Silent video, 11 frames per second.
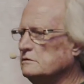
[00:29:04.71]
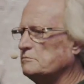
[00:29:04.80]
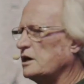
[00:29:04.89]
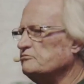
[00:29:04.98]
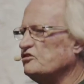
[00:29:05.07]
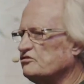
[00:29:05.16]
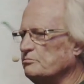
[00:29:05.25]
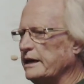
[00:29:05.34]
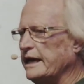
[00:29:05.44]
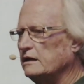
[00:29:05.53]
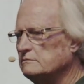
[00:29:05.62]
But I'm just
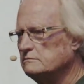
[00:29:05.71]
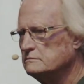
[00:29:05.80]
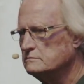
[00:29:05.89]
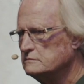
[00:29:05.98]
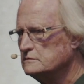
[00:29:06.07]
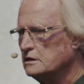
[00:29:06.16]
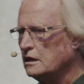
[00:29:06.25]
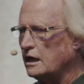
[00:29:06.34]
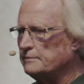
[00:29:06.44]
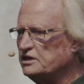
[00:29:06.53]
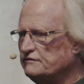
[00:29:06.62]
mad.
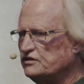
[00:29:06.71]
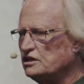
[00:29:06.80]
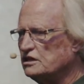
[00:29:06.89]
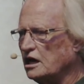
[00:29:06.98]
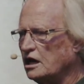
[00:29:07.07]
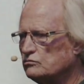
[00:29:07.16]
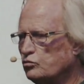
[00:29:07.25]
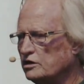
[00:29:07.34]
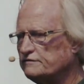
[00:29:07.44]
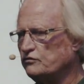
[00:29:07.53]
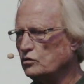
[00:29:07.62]
I'm giving God what
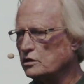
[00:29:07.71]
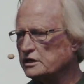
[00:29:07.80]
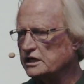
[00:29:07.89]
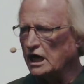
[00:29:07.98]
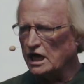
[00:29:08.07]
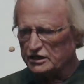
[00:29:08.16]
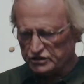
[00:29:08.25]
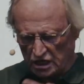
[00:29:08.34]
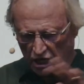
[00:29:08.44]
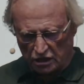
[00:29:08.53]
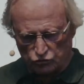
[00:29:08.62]
for? God,
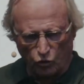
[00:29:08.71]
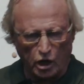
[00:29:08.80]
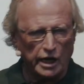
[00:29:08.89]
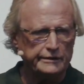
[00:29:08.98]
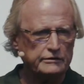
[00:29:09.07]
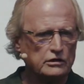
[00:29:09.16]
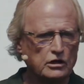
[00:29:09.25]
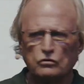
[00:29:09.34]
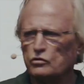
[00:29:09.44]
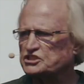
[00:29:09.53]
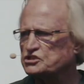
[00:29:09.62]
why?
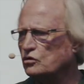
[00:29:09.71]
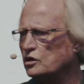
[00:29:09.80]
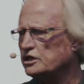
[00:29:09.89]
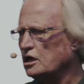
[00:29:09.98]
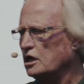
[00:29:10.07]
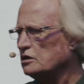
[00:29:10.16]
What's going on?